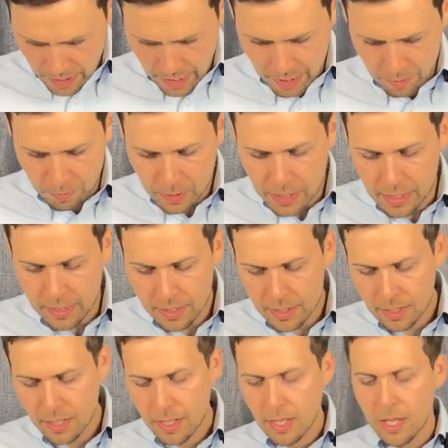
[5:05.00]
and it
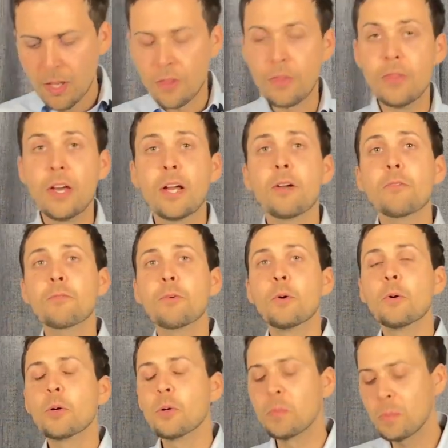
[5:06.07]
reads,
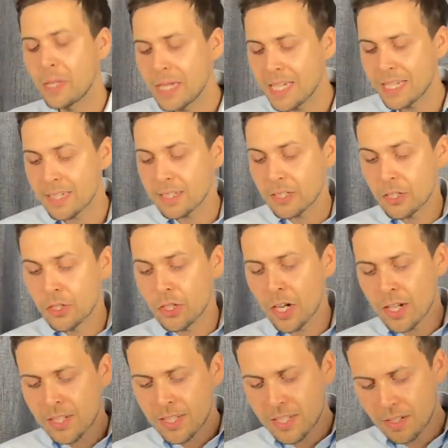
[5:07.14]
Therefore, being
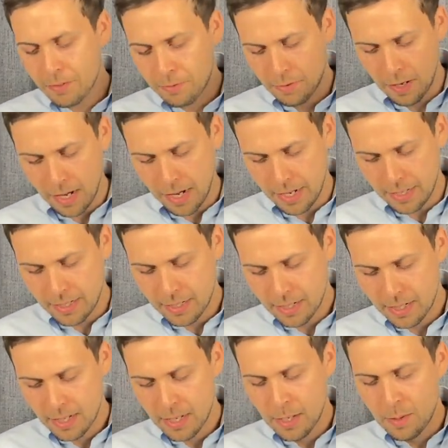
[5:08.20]
justified
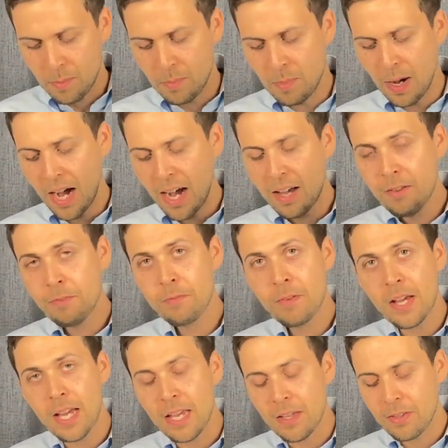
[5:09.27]
by
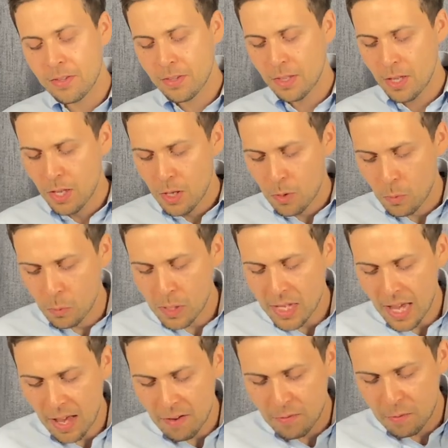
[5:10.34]
faith, we
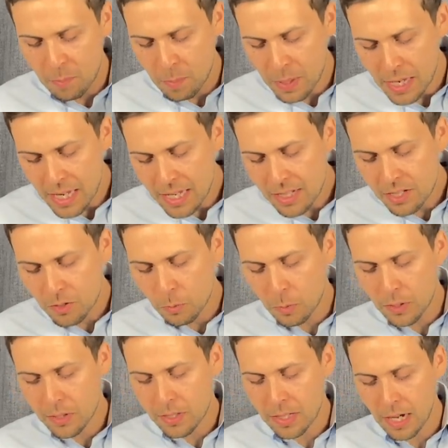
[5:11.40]
have peace
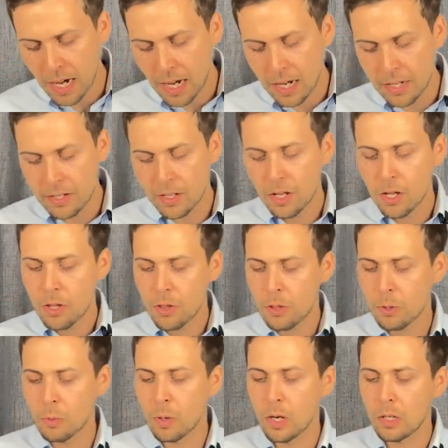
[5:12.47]
with God
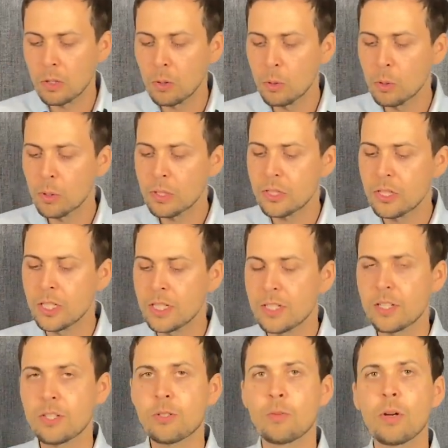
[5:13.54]
through our Lord
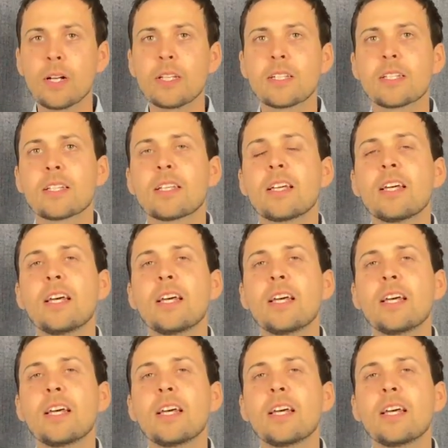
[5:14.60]
Jesus Christ.